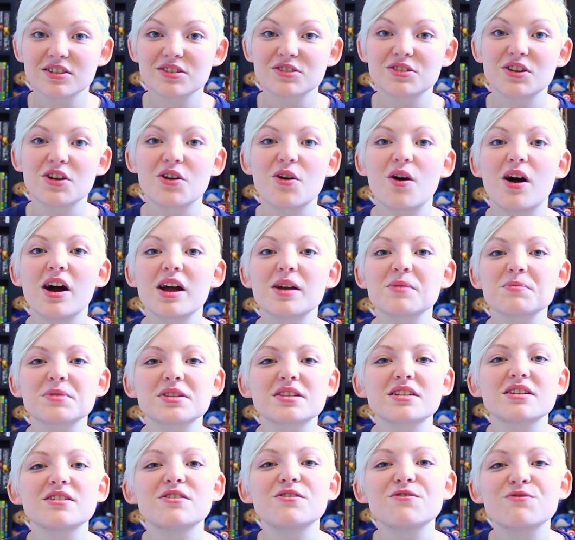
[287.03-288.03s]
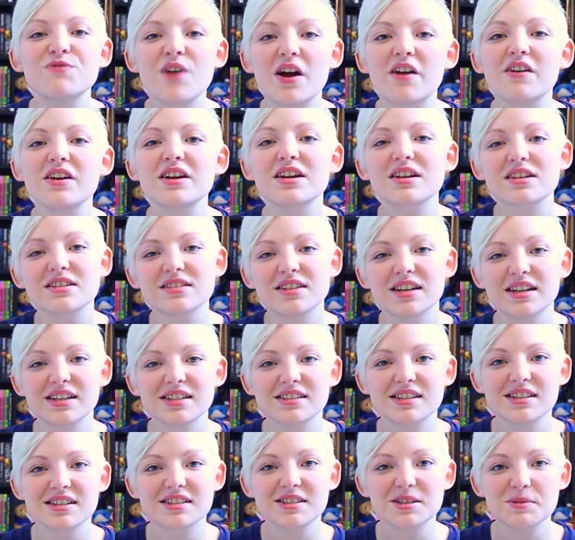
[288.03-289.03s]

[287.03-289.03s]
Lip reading: so I am still very excited